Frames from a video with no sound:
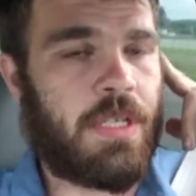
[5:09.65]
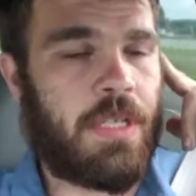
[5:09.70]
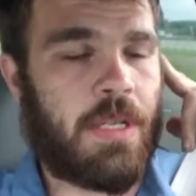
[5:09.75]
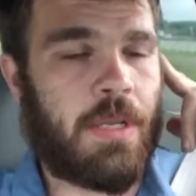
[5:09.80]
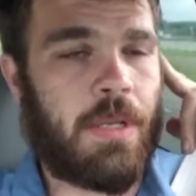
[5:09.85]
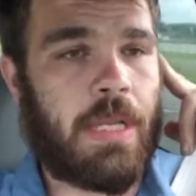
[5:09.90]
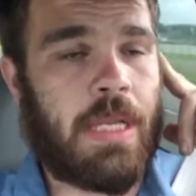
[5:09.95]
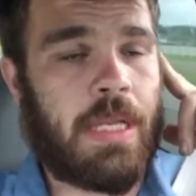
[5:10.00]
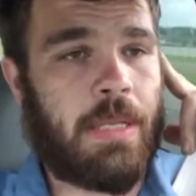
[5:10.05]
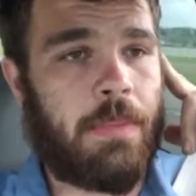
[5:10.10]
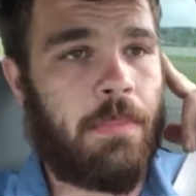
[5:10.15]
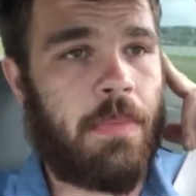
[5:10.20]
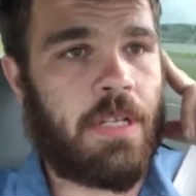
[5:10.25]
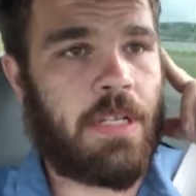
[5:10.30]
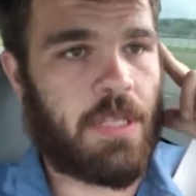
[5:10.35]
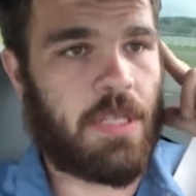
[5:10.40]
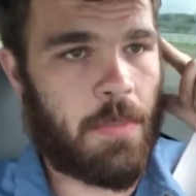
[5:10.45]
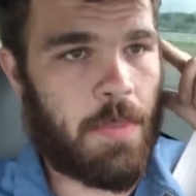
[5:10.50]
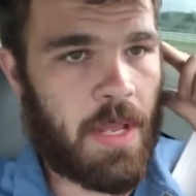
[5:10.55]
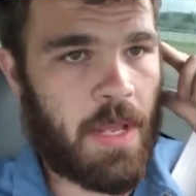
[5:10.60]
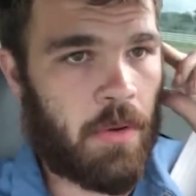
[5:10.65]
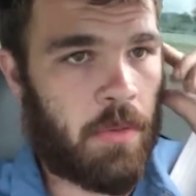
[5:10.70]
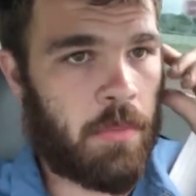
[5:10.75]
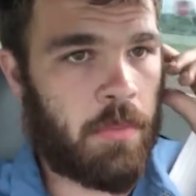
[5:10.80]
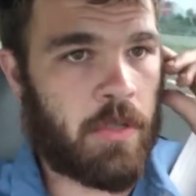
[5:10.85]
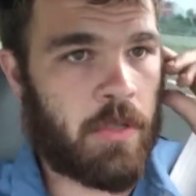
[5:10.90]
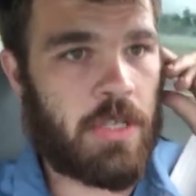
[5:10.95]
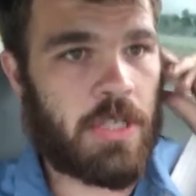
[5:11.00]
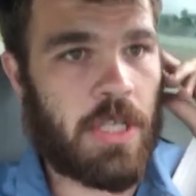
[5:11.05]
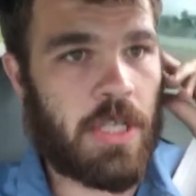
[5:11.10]
geez, it must have
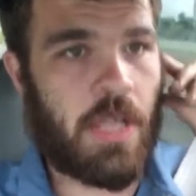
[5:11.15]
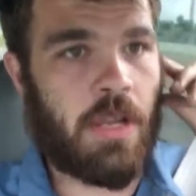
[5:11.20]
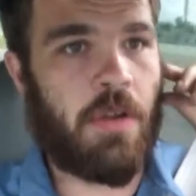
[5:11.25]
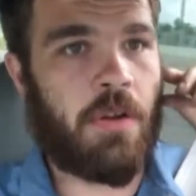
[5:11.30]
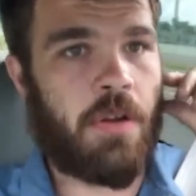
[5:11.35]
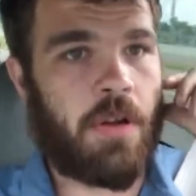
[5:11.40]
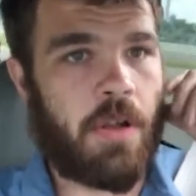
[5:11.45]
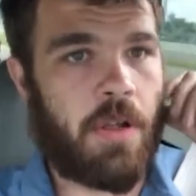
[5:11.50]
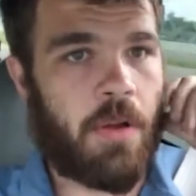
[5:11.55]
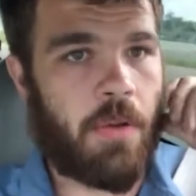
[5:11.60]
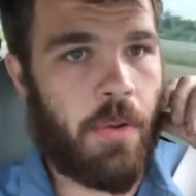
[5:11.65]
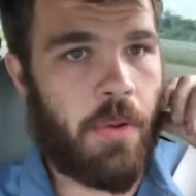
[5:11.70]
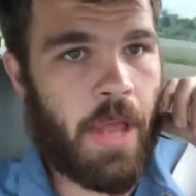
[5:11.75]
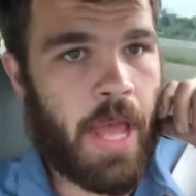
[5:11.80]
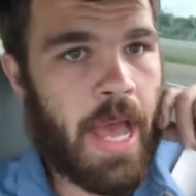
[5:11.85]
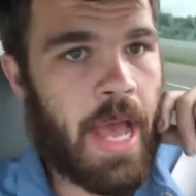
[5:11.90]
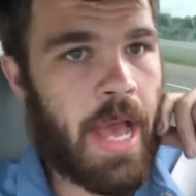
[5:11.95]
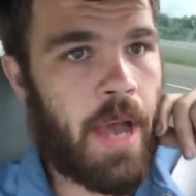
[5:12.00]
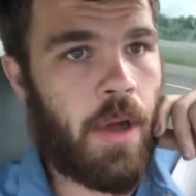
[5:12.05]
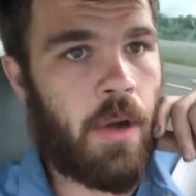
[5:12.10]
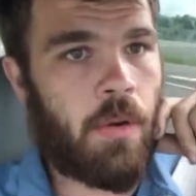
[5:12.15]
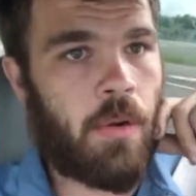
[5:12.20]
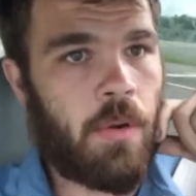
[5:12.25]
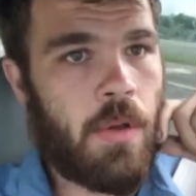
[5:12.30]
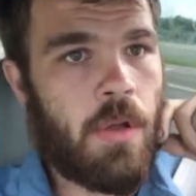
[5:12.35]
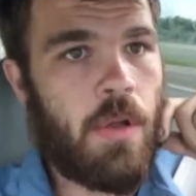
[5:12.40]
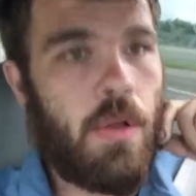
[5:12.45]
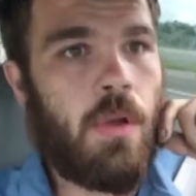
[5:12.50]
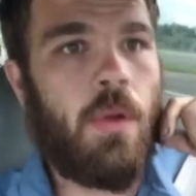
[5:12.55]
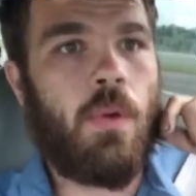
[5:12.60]
been almost a year ago
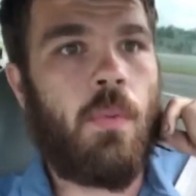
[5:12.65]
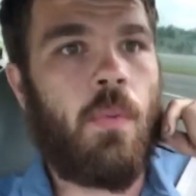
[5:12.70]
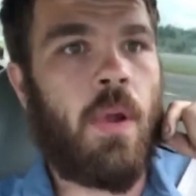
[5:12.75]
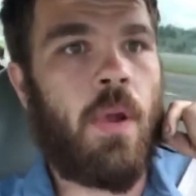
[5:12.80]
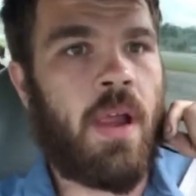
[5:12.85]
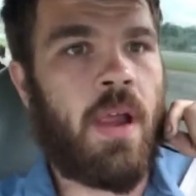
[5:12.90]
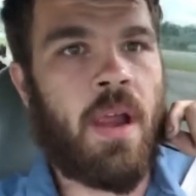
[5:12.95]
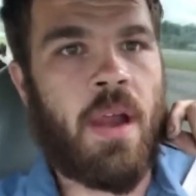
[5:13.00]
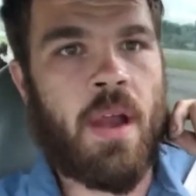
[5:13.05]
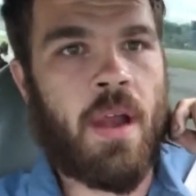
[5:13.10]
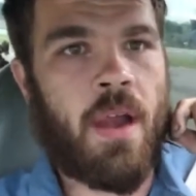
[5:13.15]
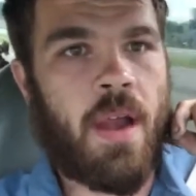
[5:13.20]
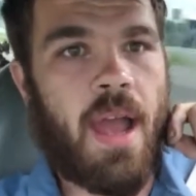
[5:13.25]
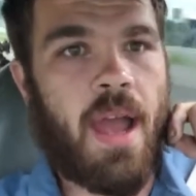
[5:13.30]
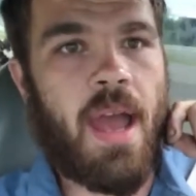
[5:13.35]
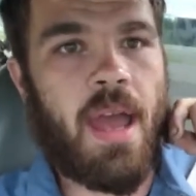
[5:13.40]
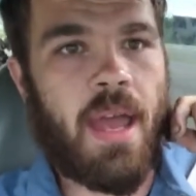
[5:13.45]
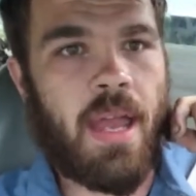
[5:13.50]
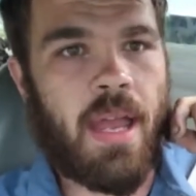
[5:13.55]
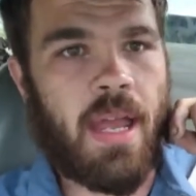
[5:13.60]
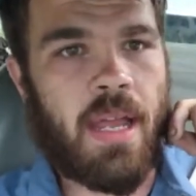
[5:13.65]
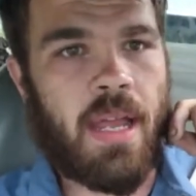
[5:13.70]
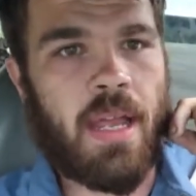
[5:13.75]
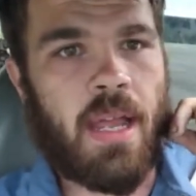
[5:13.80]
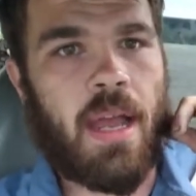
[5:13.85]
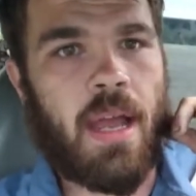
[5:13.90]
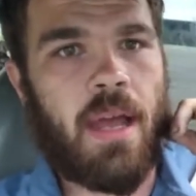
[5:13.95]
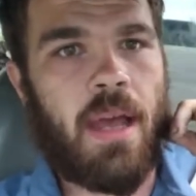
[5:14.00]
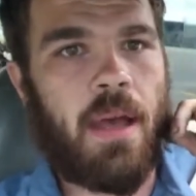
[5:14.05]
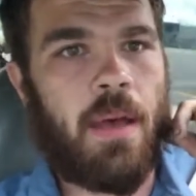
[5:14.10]
now, where I